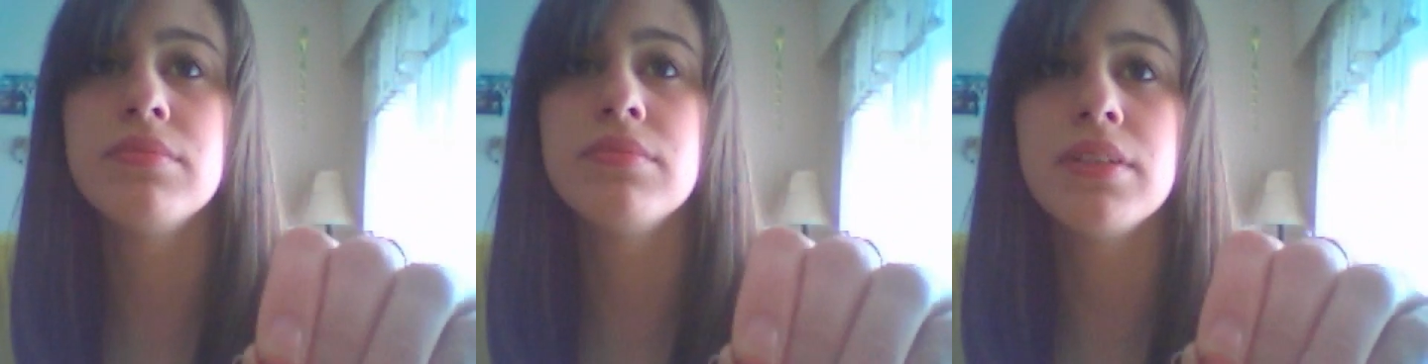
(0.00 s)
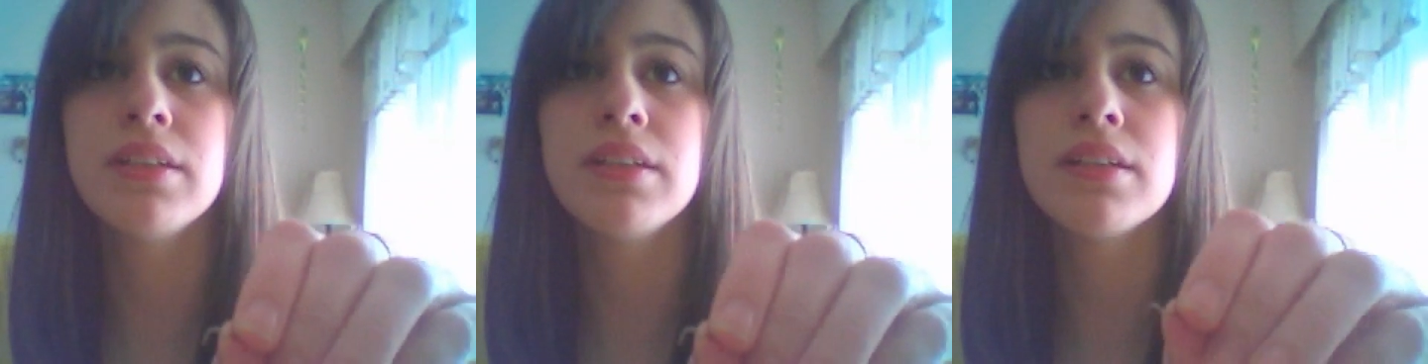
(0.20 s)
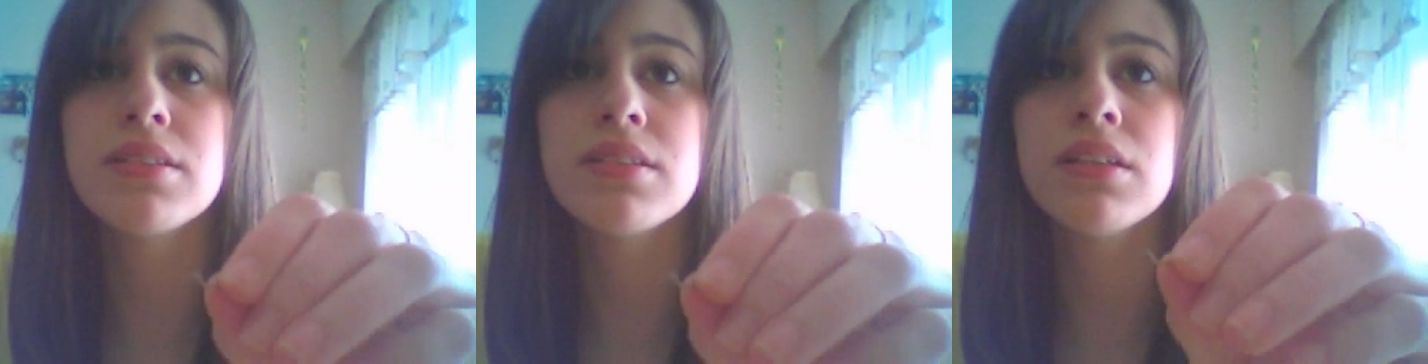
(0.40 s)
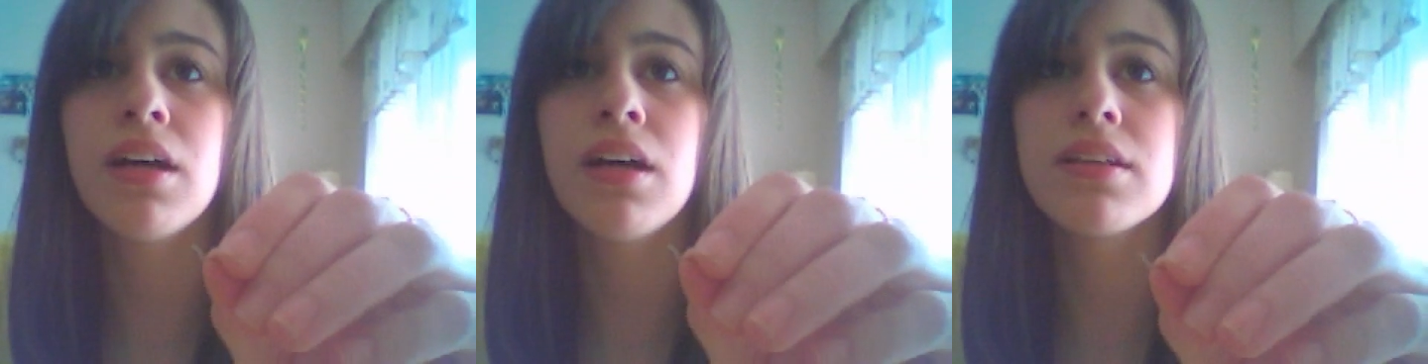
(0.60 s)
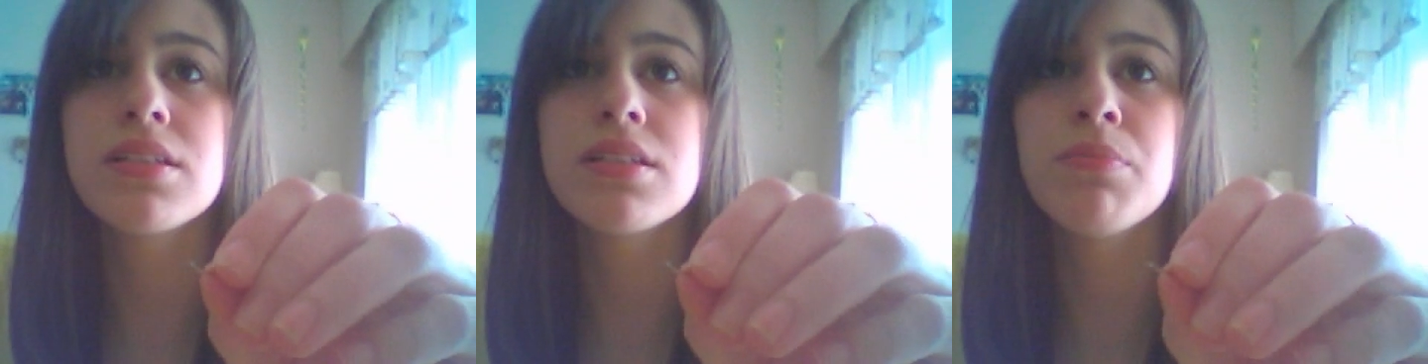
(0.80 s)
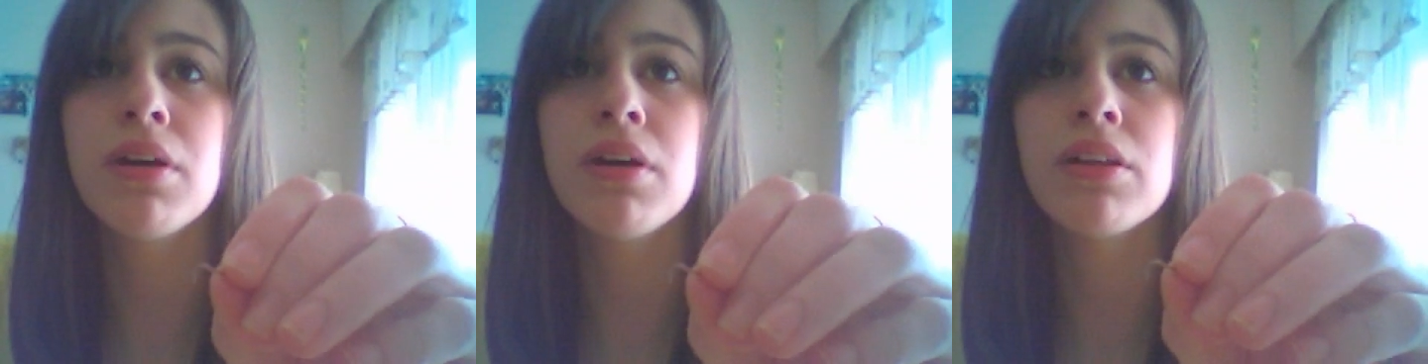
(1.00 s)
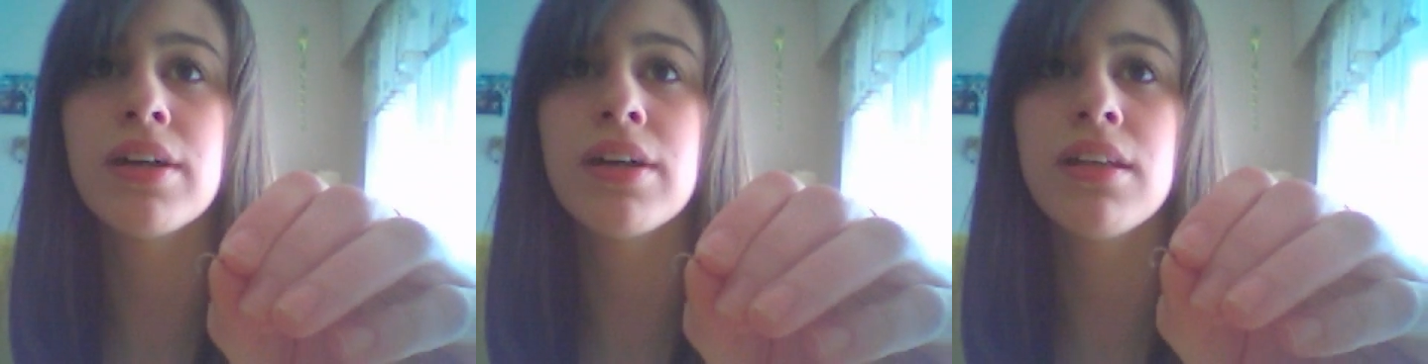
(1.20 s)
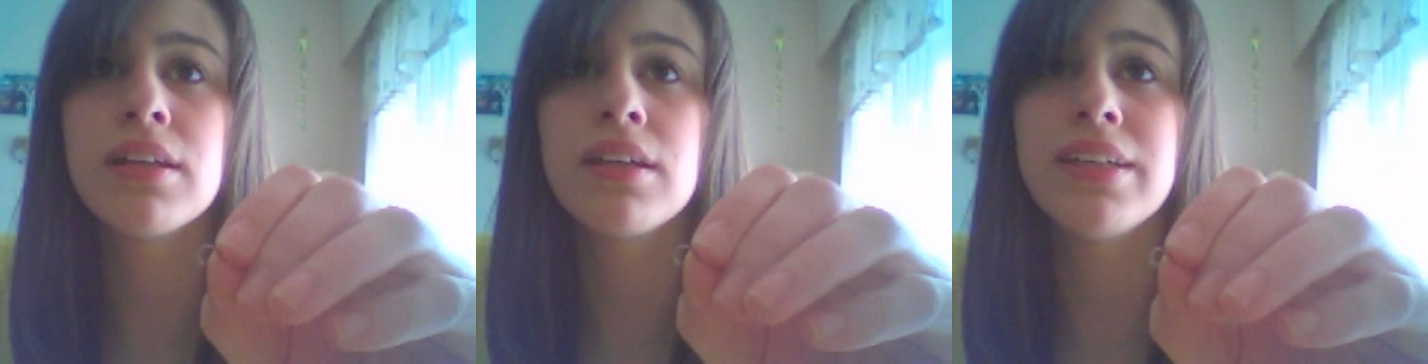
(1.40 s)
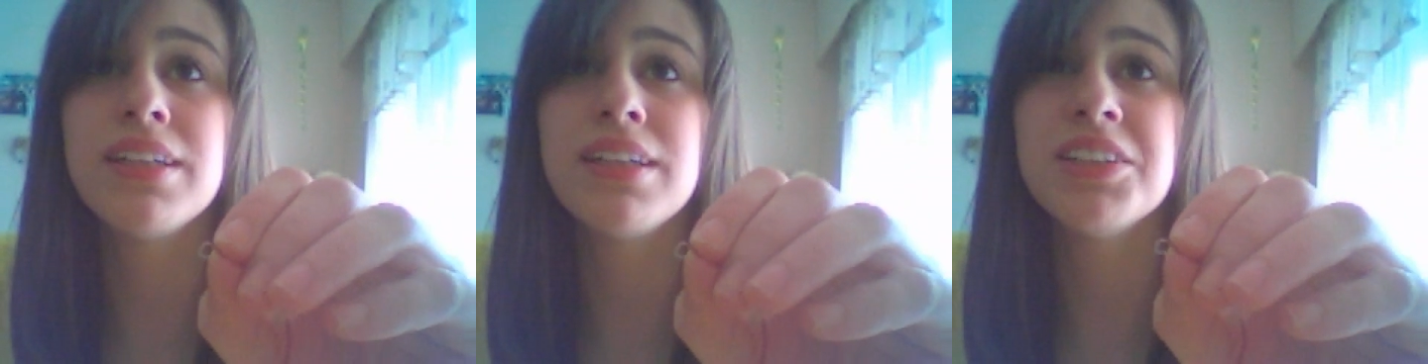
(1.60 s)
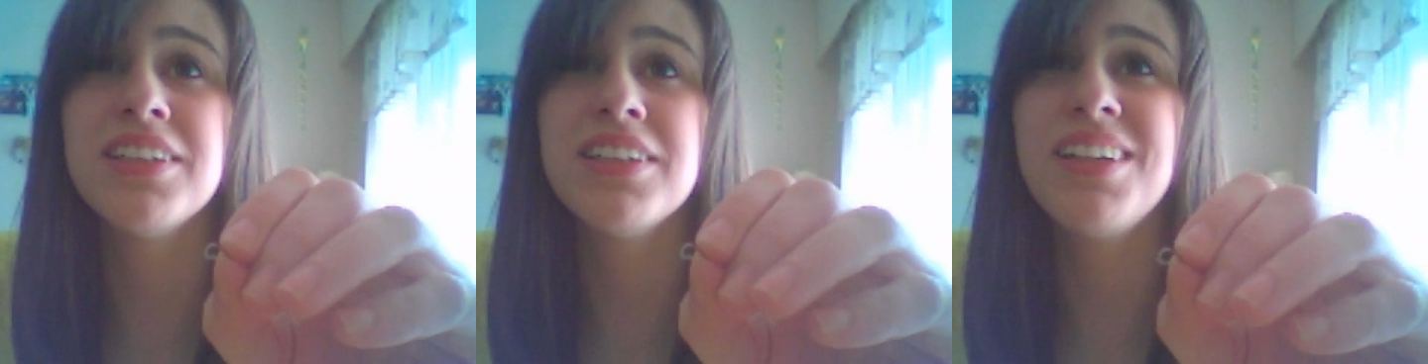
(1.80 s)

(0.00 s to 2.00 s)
And it's a lot smaller, a lot daintier,